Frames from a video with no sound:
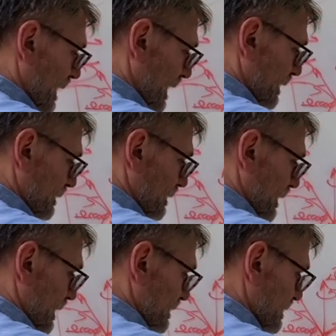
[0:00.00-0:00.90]
hat,
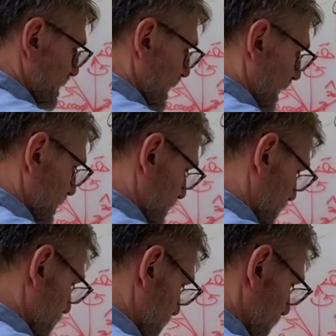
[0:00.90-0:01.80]
and z hat.
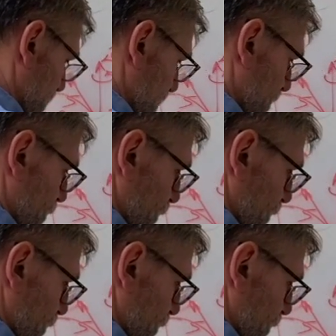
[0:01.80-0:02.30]
0,